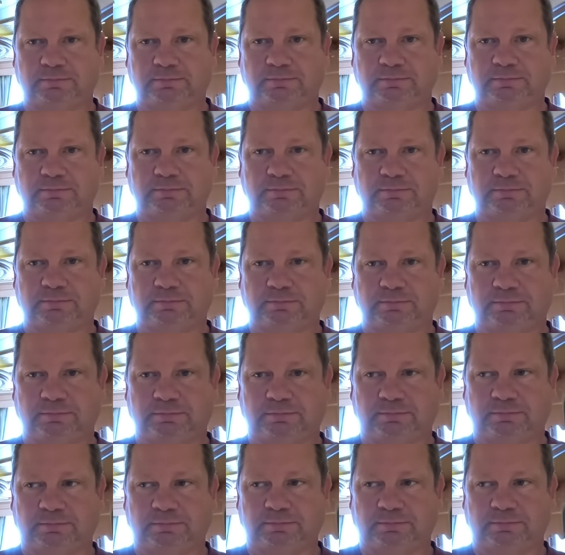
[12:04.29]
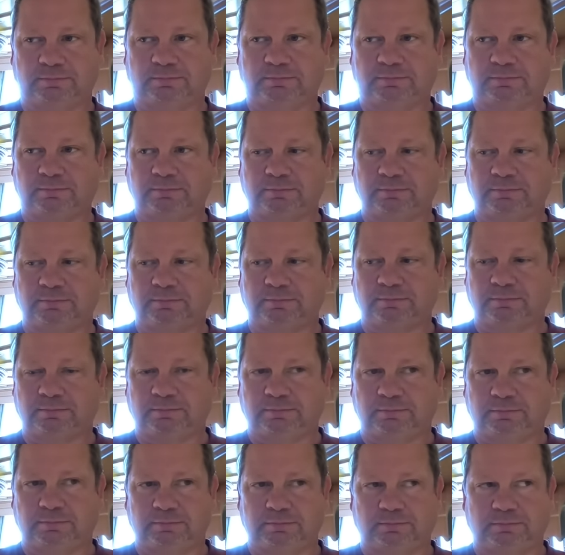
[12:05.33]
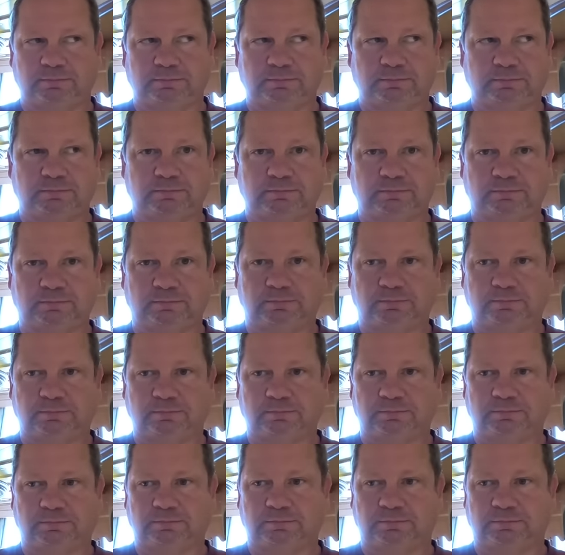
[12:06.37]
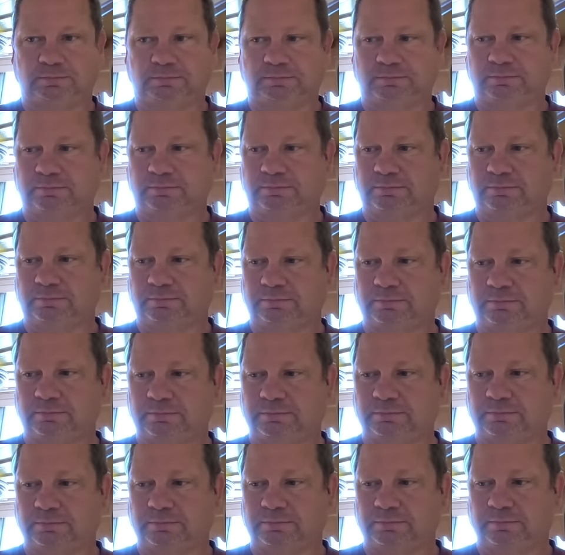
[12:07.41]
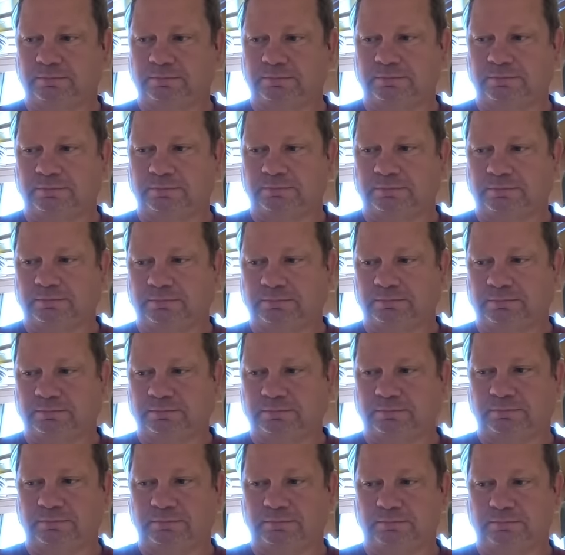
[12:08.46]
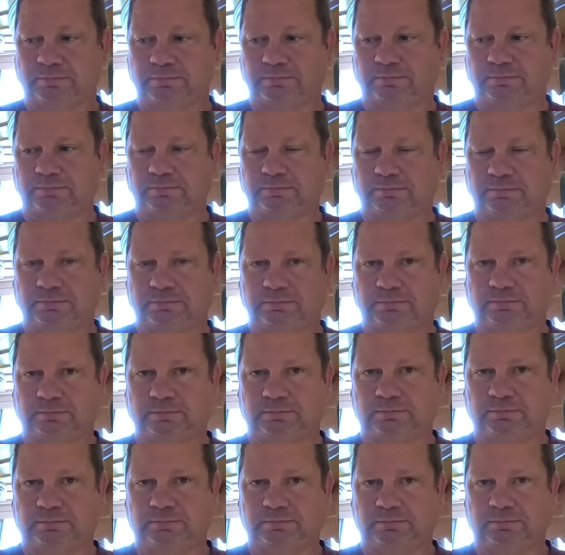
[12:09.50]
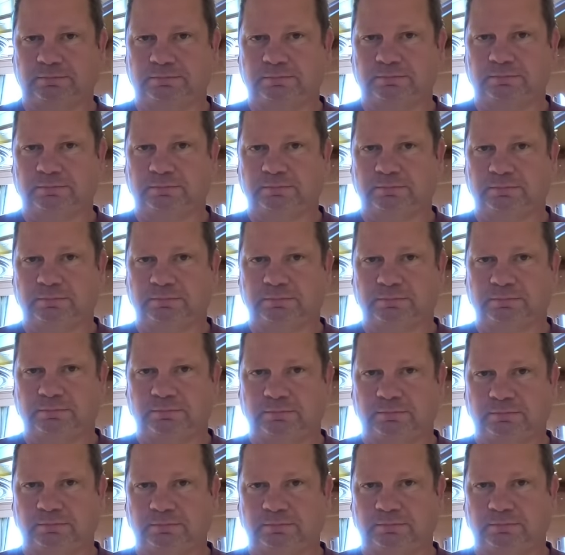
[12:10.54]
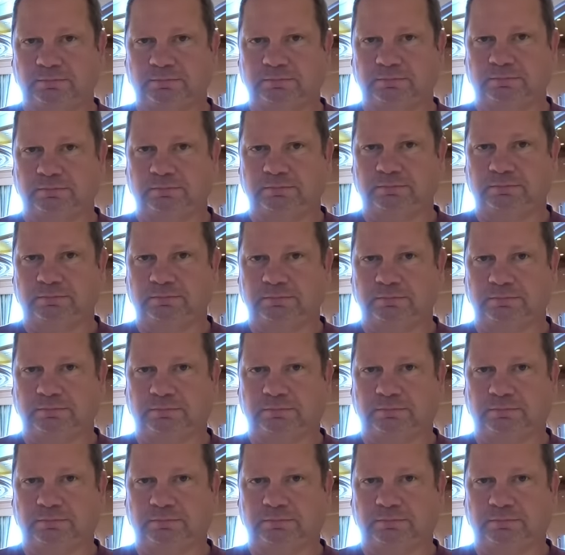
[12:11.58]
(not speaking)